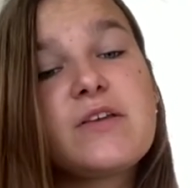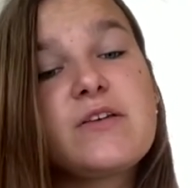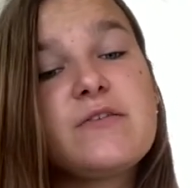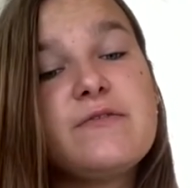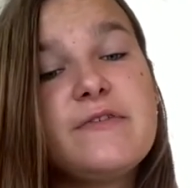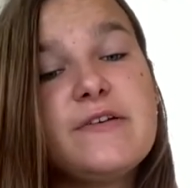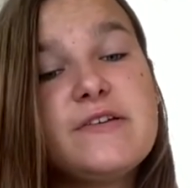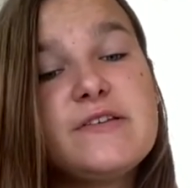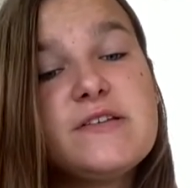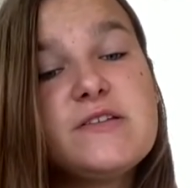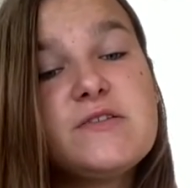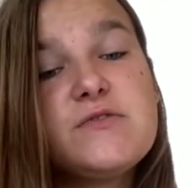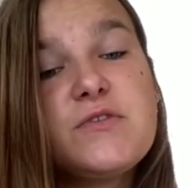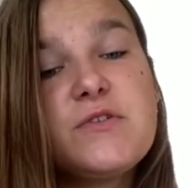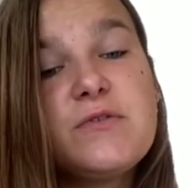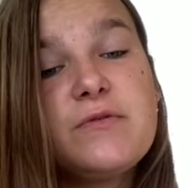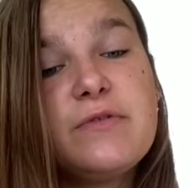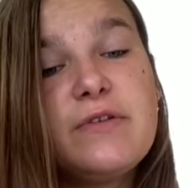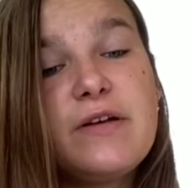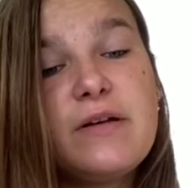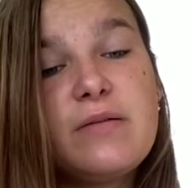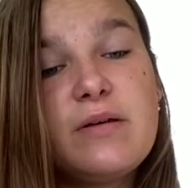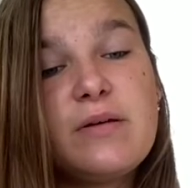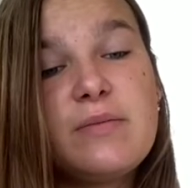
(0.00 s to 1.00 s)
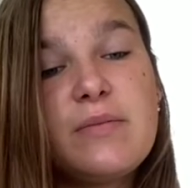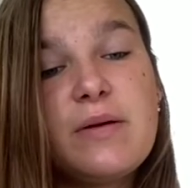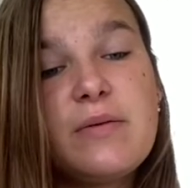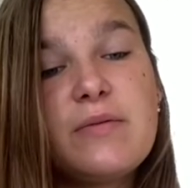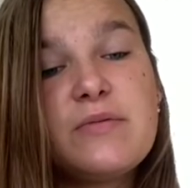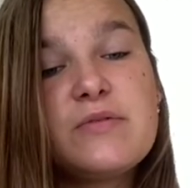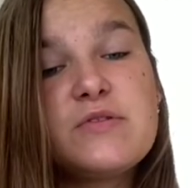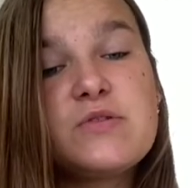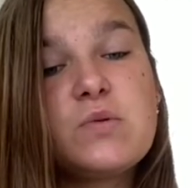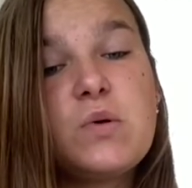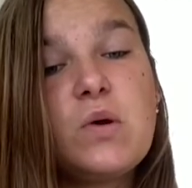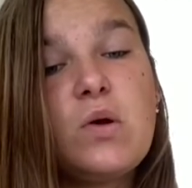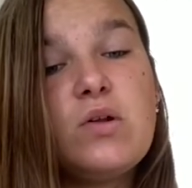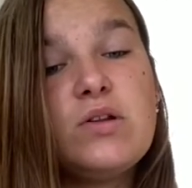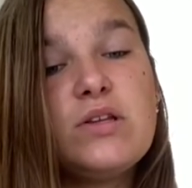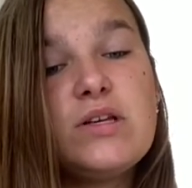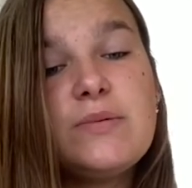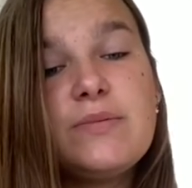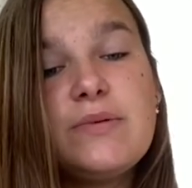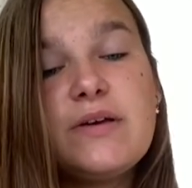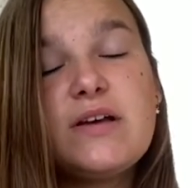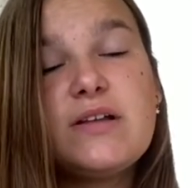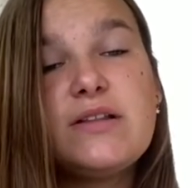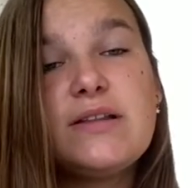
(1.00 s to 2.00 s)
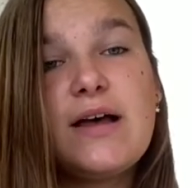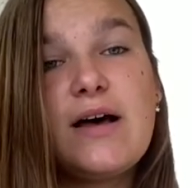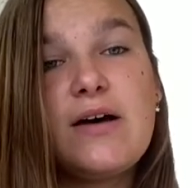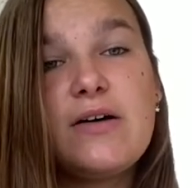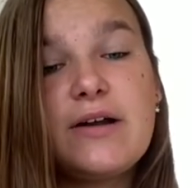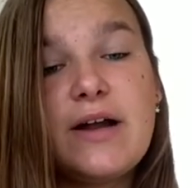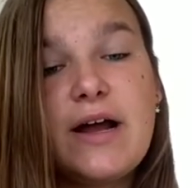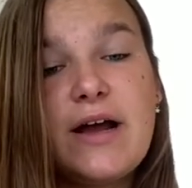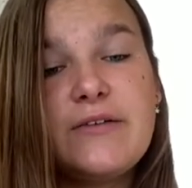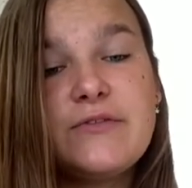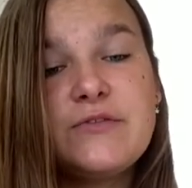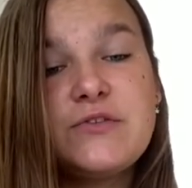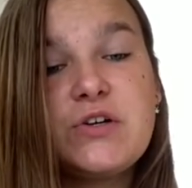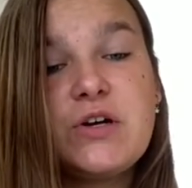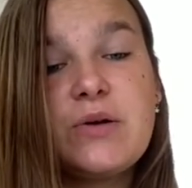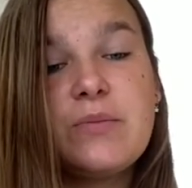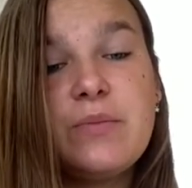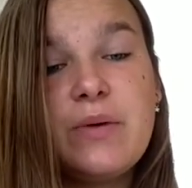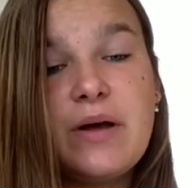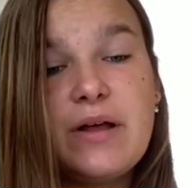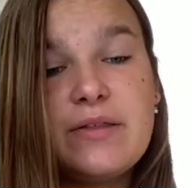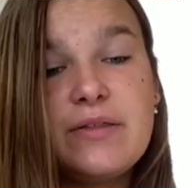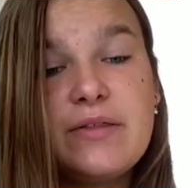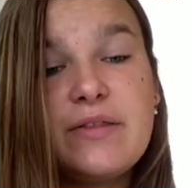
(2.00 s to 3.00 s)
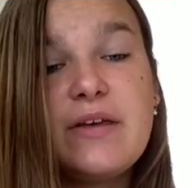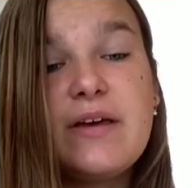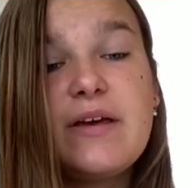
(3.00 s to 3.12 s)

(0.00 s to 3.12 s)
Visits from family members will only be allowed after a month,